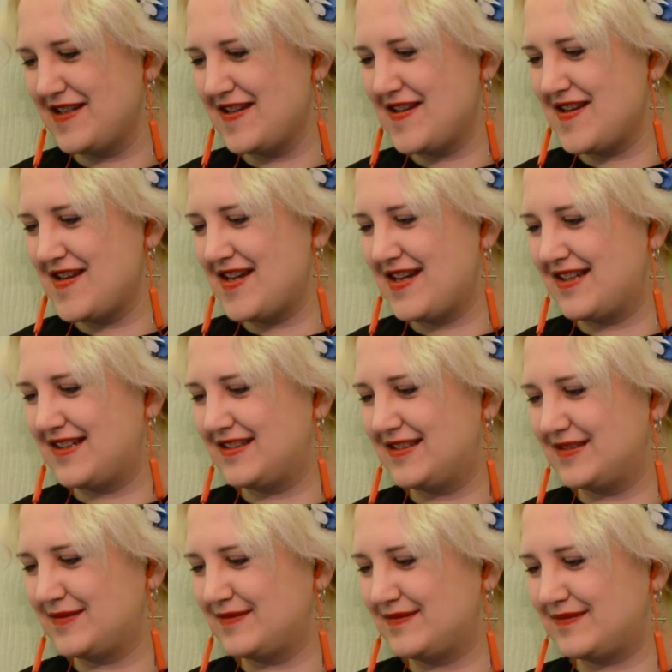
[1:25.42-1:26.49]

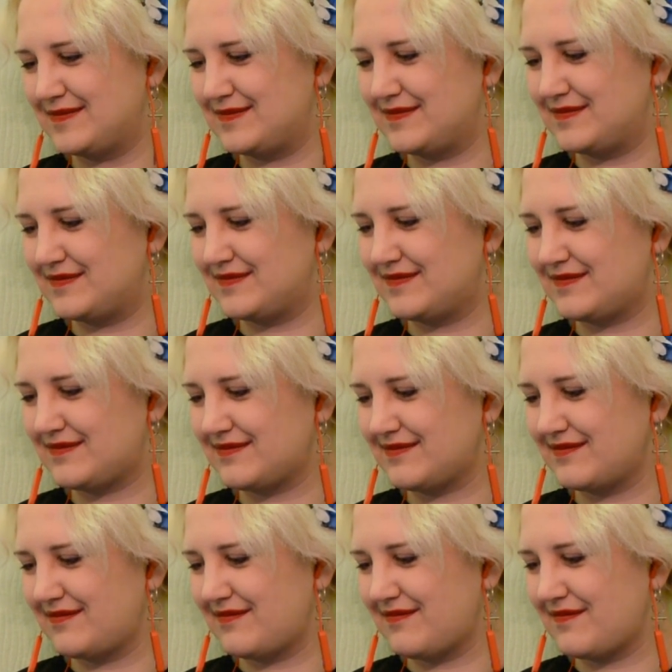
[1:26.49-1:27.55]

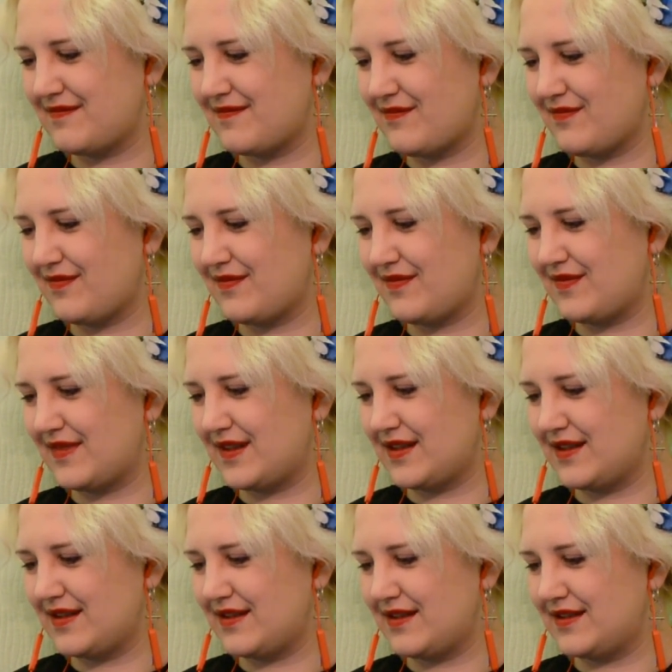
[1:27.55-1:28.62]

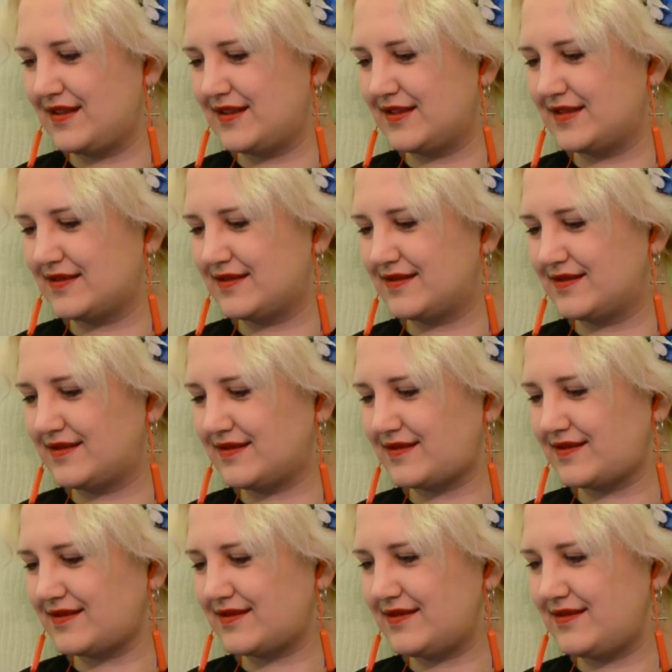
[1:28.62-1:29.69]

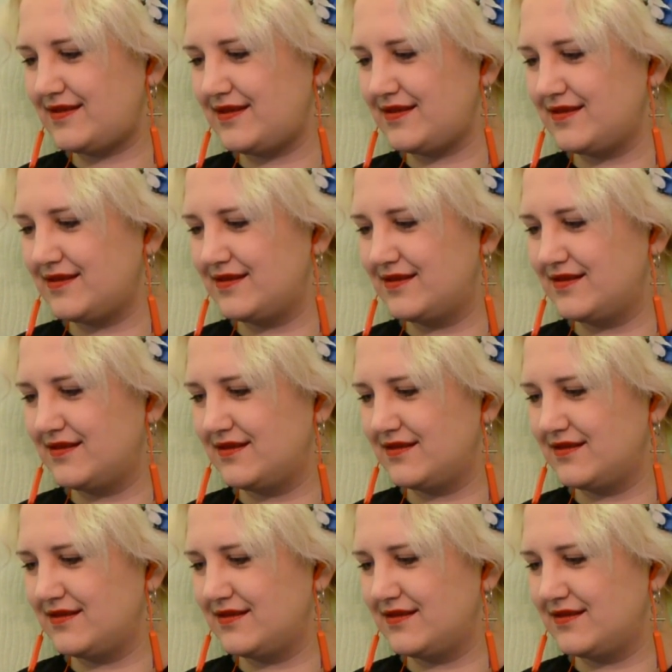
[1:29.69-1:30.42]
(silence)